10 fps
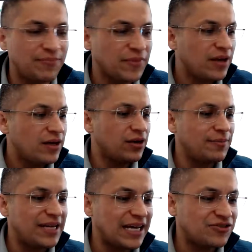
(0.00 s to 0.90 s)

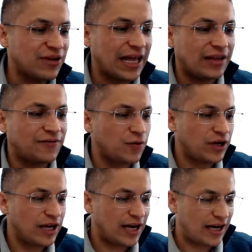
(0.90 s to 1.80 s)
Modesto, California,
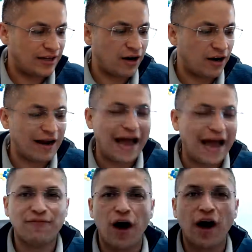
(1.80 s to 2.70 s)
on our
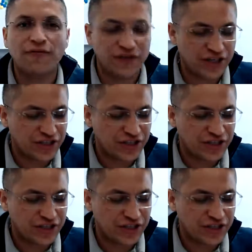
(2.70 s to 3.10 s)
offices.